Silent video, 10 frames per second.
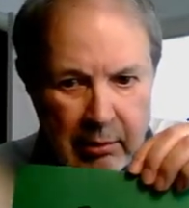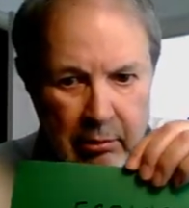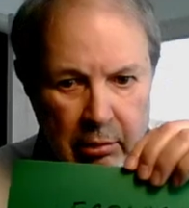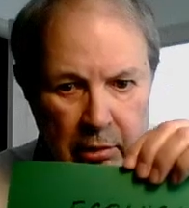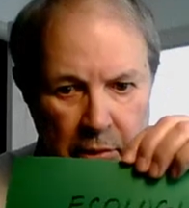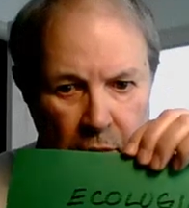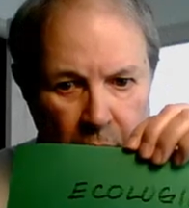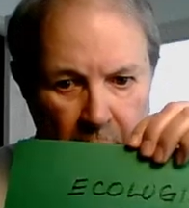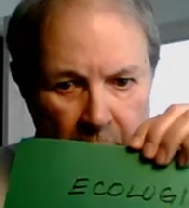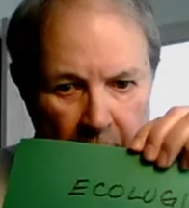you can go
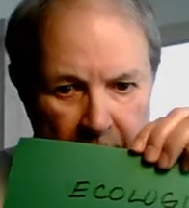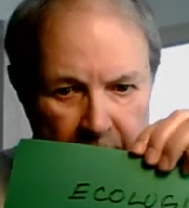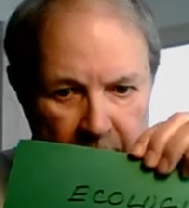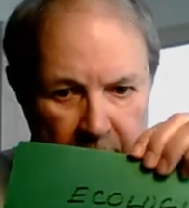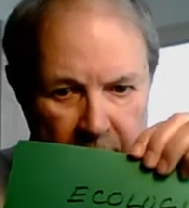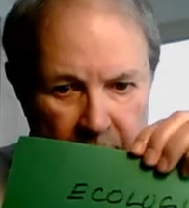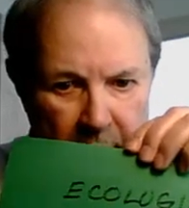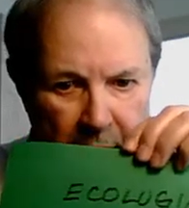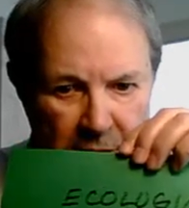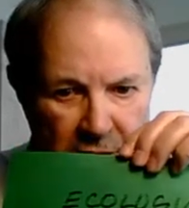
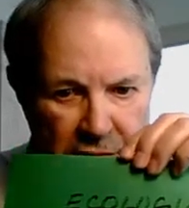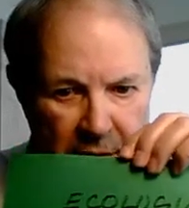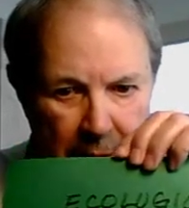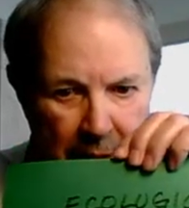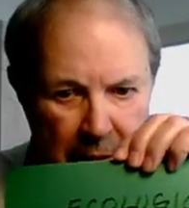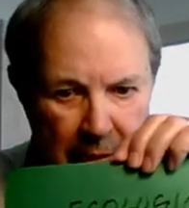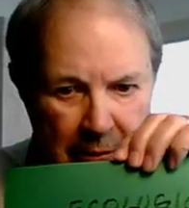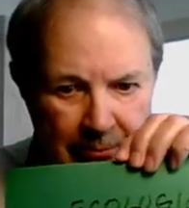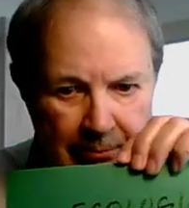online and see about it.